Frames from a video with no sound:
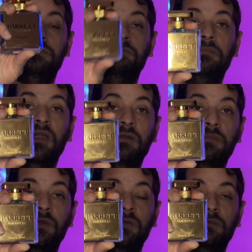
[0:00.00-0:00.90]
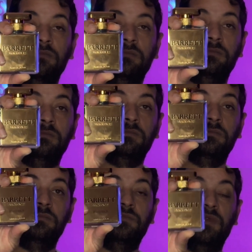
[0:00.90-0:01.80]
Blood Moon
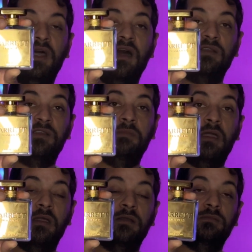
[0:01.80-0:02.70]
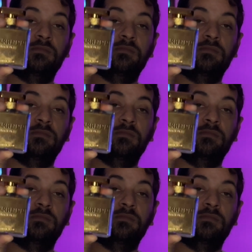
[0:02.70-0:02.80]
from the House of Barbe,